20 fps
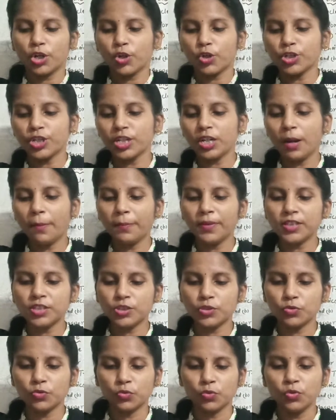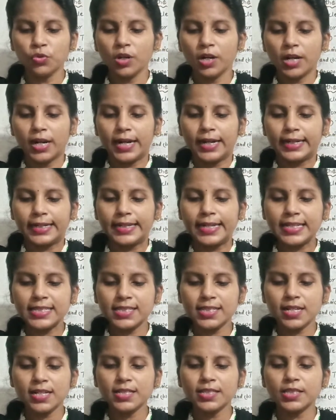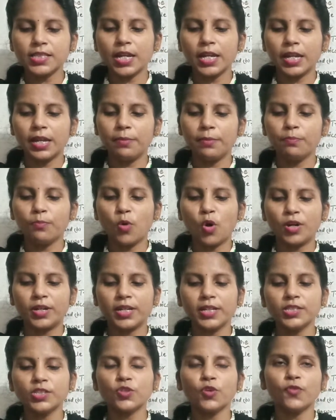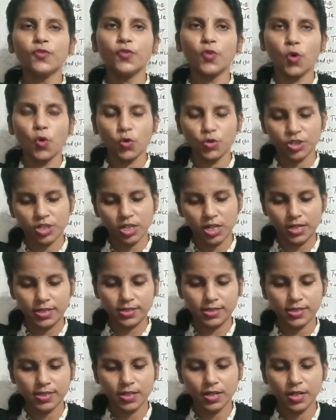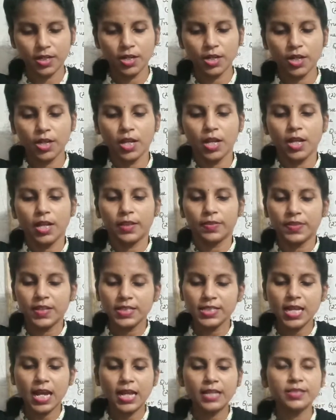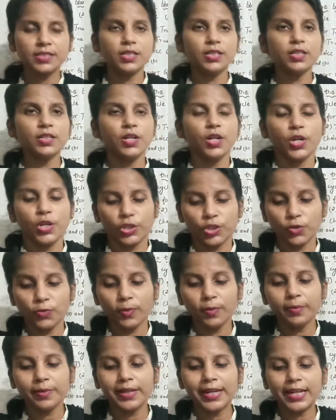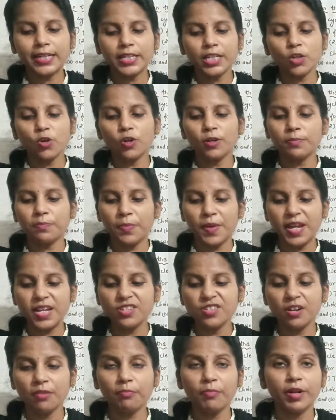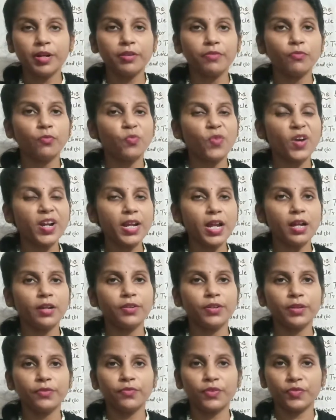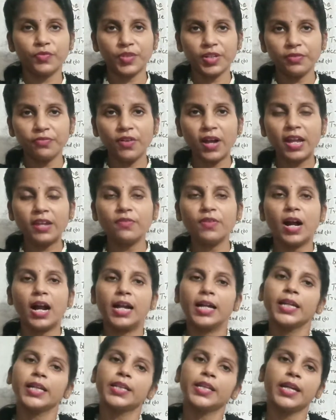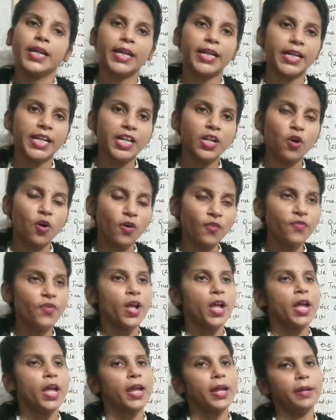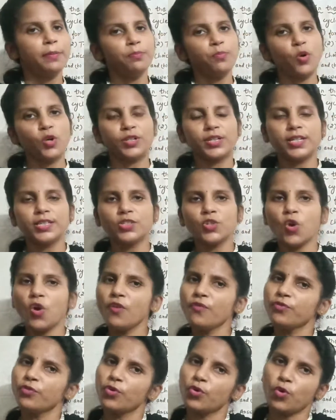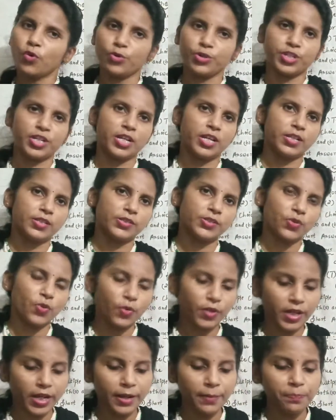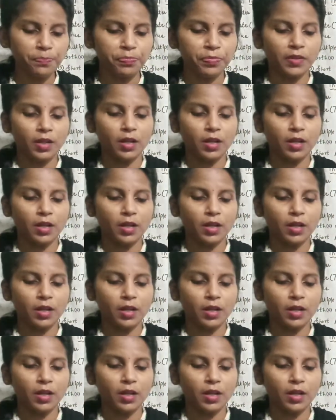question number 2, discuss the importance of oceans. This answer you will be getting on page number 155 under the heading of importance of oceans. Okay.